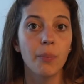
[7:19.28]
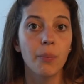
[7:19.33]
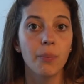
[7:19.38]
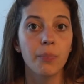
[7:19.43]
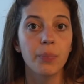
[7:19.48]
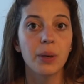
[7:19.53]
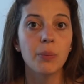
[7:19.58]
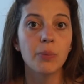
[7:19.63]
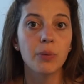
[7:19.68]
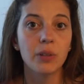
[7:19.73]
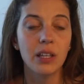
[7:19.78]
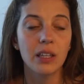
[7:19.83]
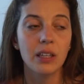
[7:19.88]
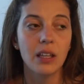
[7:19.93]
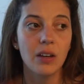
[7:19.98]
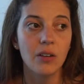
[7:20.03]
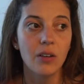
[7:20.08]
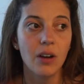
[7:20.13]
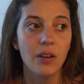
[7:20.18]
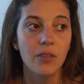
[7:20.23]
people that
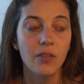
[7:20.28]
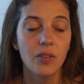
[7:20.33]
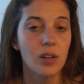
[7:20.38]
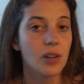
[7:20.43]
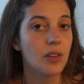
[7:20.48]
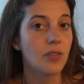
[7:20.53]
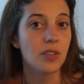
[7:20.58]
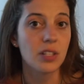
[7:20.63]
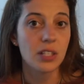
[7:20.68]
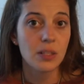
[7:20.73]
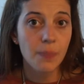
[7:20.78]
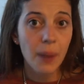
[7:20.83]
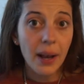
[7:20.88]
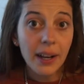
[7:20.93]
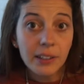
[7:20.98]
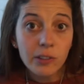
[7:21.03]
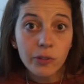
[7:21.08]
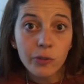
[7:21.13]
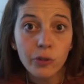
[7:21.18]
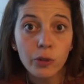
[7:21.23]
they are really
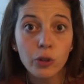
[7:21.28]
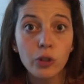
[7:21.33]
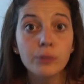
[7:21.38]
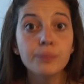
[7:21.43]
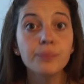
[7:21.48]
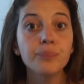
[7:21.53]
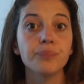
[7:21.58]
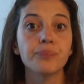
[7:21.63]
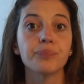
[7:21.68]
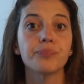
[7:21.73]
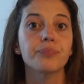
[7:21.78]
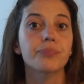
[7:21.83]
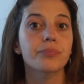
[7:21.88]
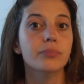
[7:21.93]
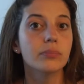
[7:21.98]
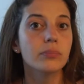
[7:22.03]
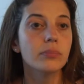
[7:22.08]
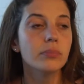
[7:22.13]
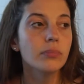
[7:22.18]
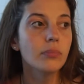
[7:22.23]
respectful
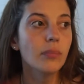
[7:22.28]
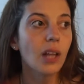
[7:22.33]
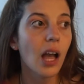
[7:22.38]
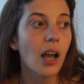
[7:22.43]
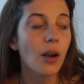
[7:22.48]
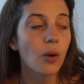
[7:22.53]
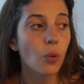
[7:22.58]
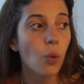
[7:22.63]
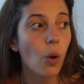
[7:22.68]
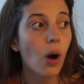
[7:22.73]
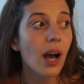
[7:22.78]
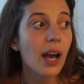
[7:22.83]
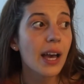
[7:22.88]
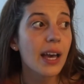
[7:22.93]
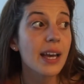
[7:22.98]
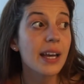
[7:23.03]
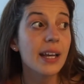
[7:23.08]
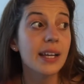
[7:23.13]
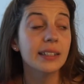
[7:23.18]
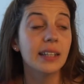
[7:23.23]
and
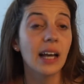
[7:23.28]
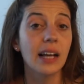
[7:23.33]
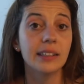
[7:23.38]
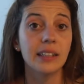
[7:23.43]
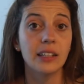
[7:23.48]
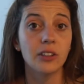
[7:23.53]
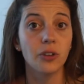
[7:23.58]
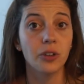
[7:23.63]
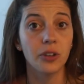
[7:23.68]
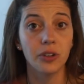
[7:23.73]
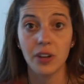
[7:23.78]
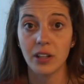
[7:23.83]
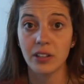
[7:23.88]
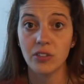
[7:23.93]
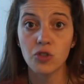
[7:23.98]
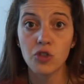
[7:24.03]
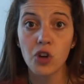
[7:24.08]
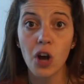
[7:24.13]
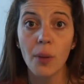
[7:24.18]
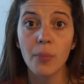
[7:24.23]
quiet and they don't create
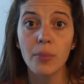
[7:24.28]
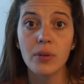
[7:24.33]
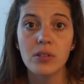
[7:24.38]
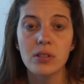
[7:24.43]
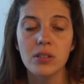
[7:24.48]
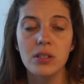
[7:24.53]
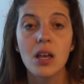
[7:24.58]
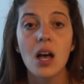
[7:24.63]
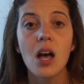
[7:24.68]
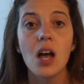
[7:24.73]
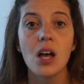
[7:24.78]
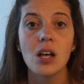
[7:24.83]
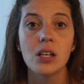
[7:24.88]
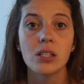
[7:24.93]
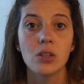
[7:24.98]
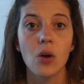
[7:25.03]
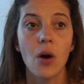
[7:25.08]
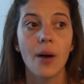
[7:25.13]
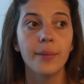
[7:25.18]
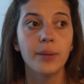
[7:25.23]
troubles.
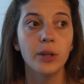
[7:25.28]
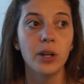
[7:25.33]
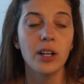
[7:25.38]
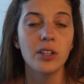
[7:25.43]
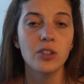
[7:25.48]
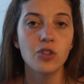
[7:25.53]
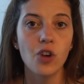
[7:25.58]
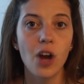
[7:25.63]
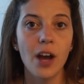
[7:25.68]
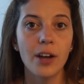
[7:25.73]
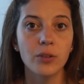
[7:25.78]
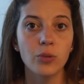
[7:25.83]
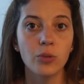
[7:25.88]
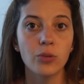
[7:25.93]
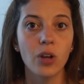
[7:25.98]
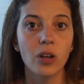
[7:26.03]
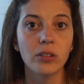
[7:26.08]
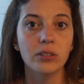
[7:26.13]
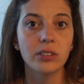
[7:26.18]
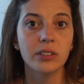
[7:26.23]
So I'm gonna try to
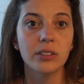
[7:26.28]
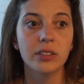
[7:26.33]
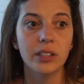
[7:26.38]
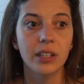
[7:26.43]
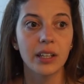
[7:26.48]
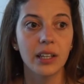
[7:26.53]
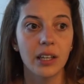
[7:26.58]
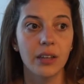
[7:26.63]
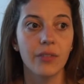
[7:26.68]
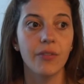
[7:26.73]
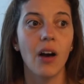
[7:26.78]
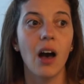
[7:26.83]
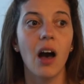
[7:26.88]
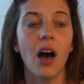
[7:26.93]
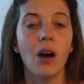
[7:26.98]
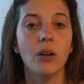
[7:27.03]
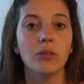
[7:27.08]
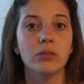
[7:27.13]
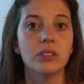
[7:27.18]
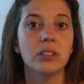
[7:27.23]
not give
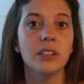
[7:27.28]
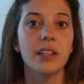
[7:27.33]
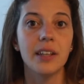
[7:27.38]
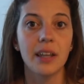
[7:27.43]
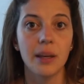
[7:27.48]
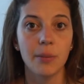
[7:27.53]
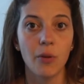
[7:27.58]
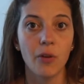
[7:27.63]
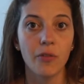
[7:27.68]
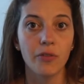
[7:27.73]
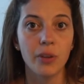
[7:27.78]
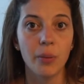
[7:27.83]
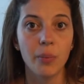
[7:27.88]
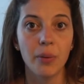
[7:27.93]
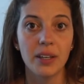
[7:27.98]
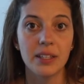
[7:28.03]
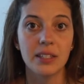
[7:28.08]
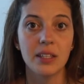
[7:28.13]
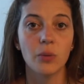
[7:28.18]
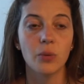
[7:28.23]
out the name of the
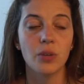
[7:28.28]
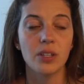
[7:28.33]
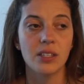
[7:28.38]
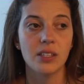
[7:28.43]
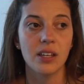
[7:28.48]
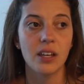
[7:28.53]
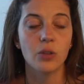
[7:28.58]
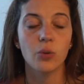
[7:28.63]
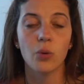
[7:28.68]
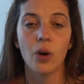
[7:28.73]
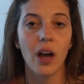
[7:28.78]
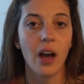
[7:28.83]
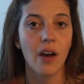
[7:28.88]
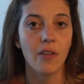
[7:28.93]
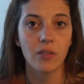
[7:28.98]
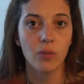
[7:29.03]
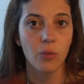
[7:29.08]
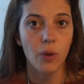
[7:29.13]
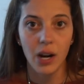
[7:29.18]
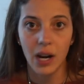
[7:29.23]
place that we stay to
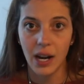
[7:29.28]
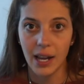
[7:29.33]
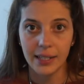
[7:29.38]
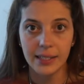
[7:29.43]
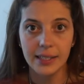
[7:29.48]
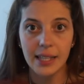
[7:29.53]
everyone like